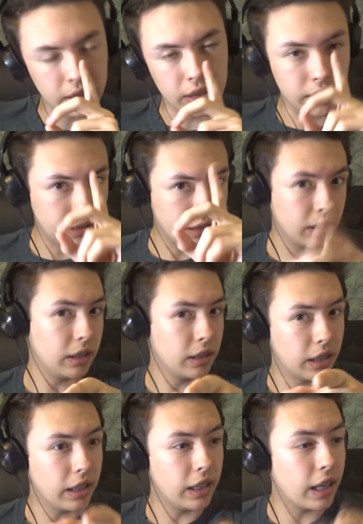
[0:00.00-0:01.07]
You're, you're
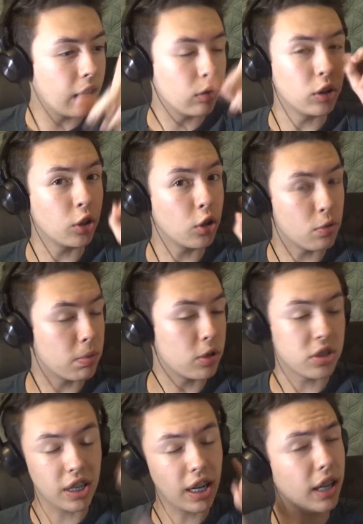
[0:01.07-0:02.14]
letting out your other
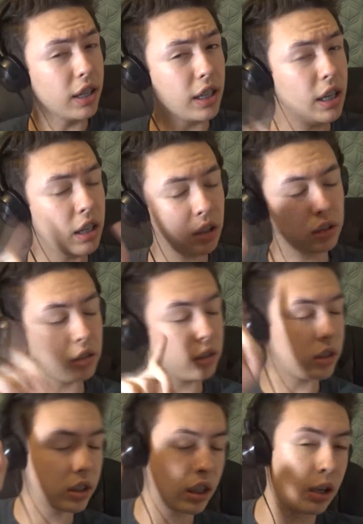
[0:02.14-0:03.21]
personality,
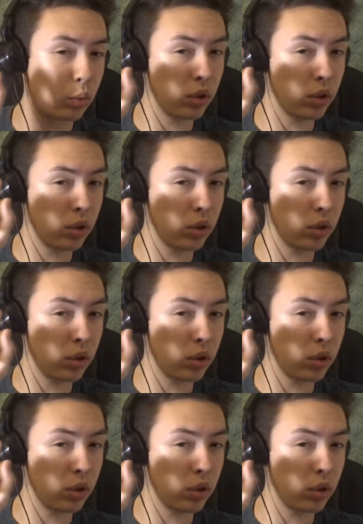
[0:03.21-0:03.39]
and uh,